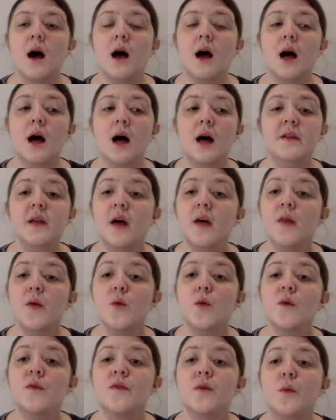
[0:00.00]
Another
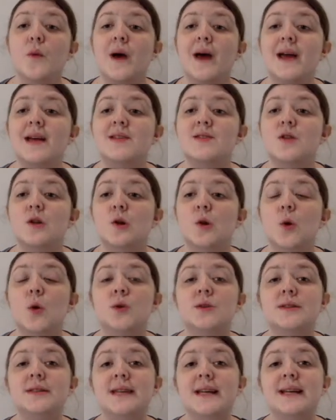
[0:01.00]
of the ways the law
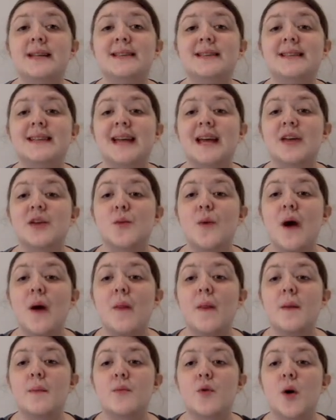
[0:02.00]
seeks to get around the
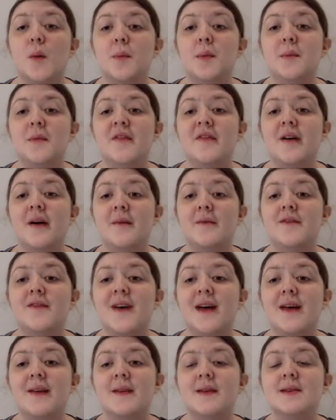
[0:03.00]
problem of
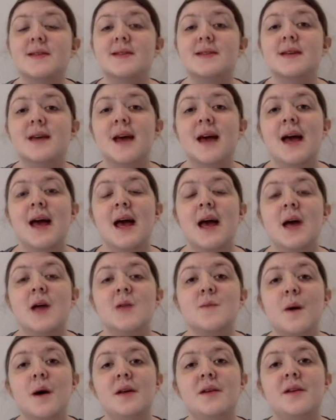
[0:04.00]
unfairness is
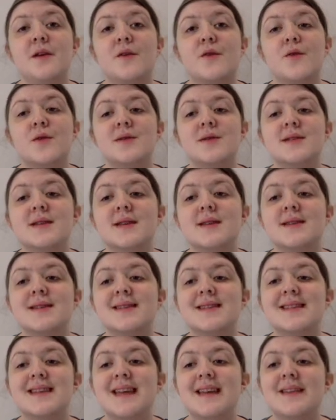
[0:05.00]
by differences in
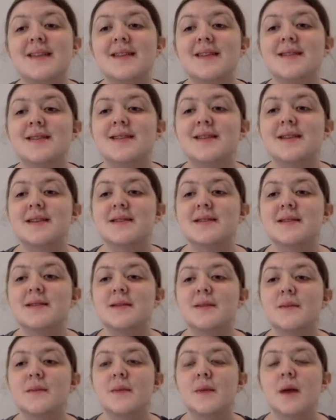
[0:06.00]
sentences.
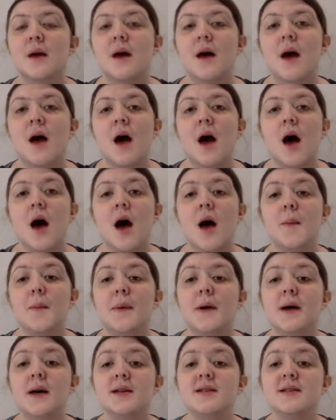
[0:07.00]
A
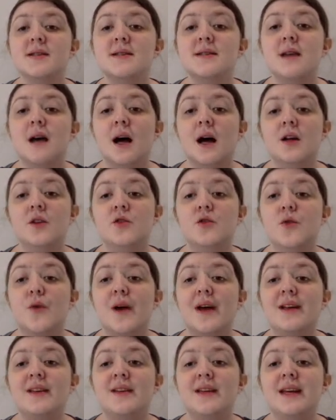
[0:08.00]
person under
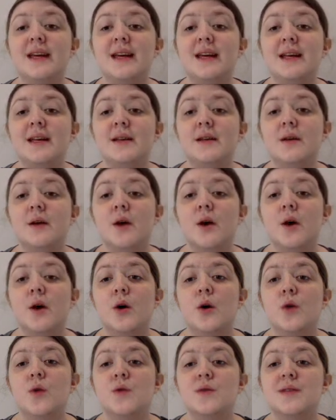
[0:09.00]
18
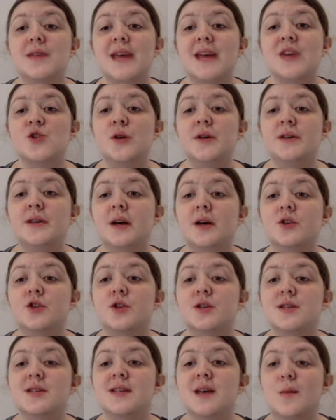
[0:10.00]
who sexually
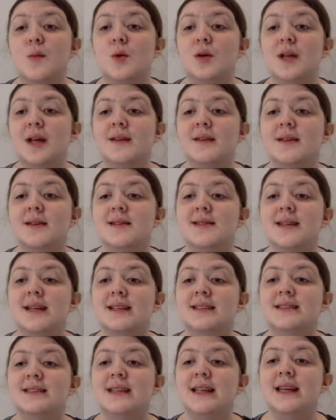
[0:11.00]
touches someone under
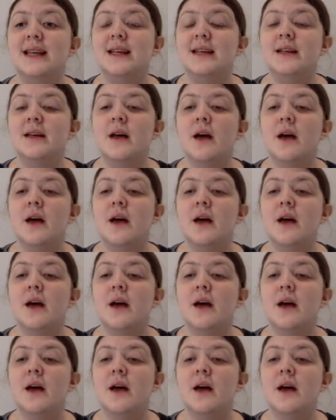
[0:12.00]
16